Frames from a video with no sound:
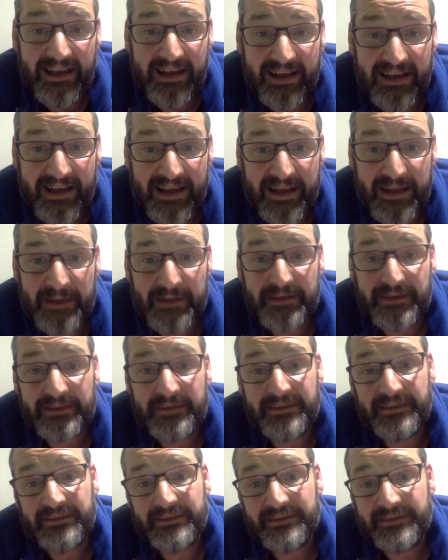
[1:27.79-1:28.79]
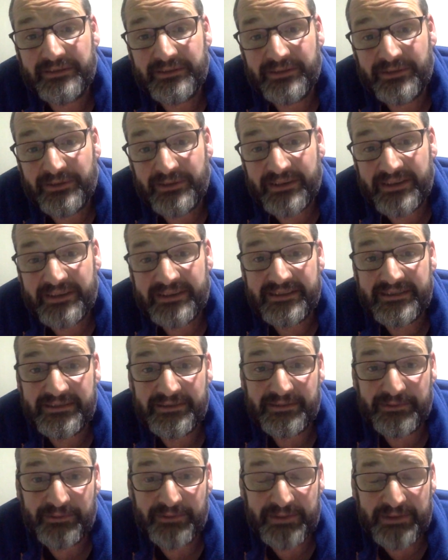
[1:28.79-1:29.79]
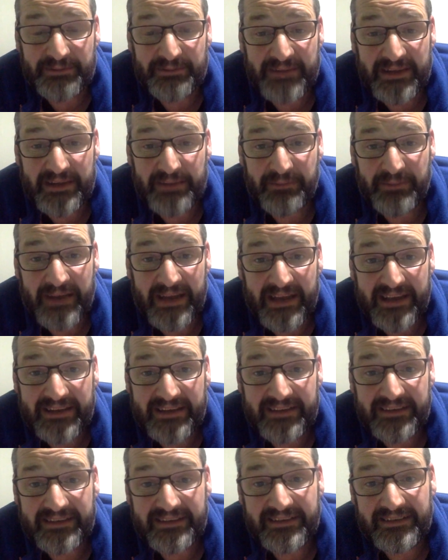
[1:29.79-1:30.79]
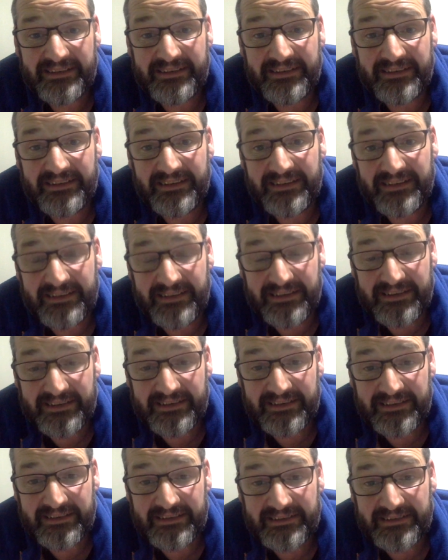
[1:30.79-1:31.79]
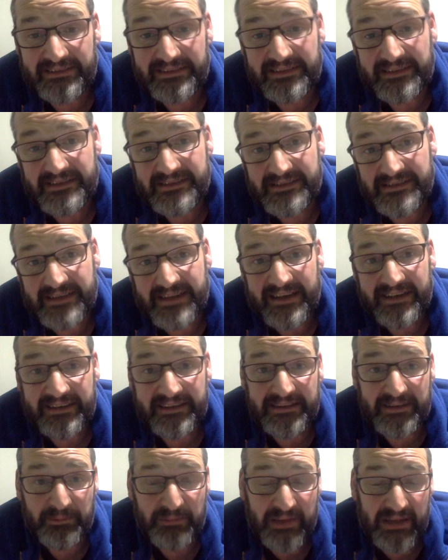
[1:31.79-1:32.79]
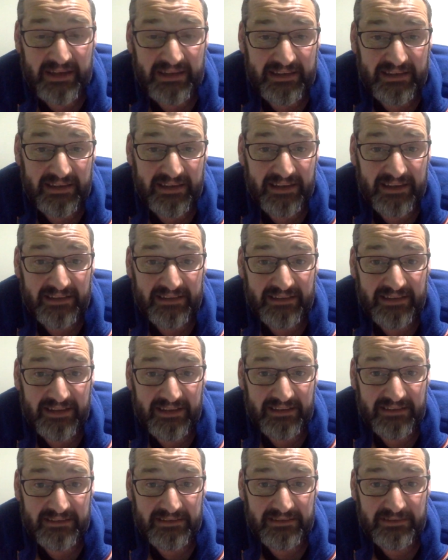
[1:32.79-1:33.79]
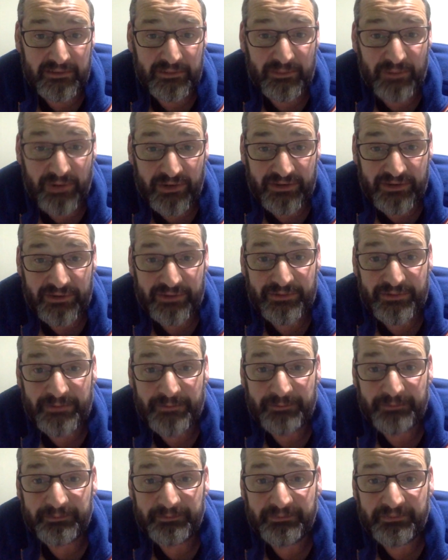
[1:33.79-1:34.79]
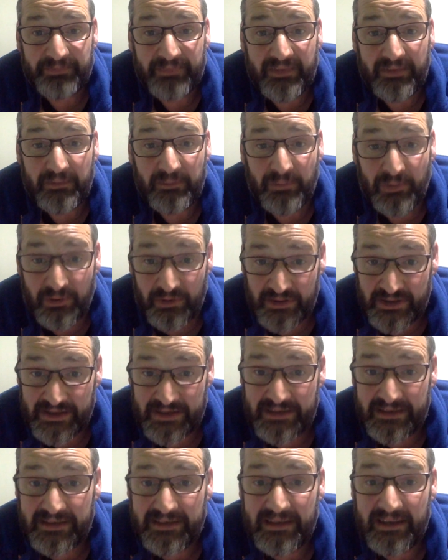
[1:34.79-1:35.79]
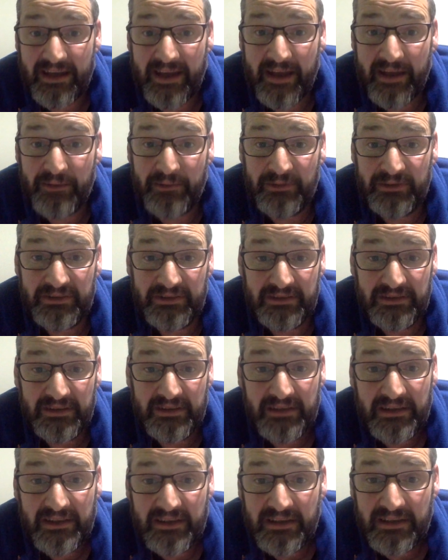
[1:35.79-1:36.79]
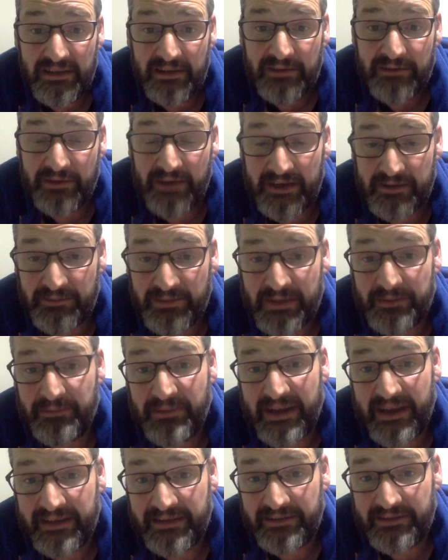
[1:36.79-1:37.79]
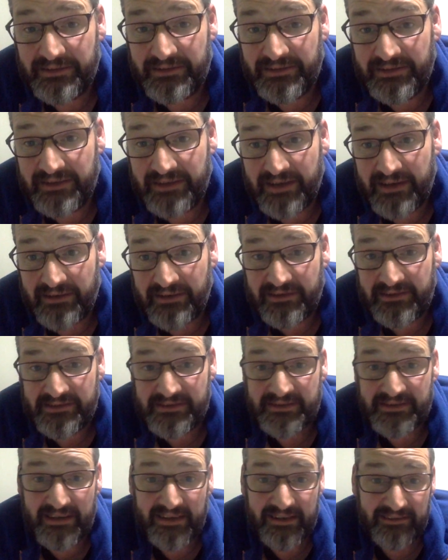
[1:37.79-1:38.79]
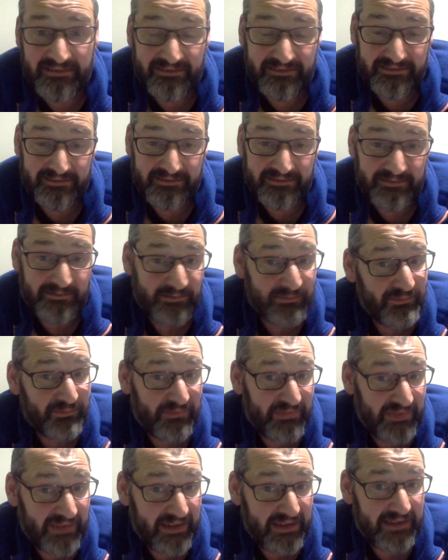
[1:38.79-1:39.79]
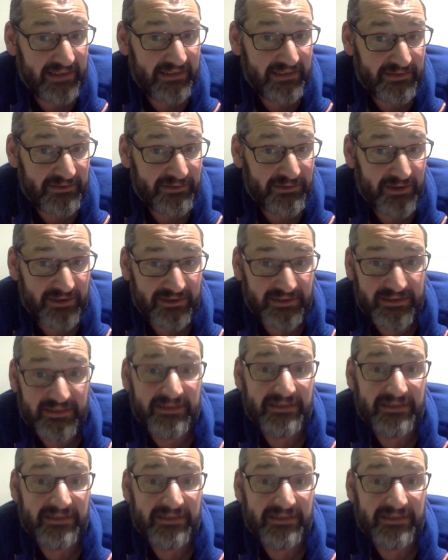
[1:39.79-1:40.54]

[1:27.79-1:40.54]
I took it with my bike inside in the back, and then tomorrow morning I will ride my bike to the garage and take the truck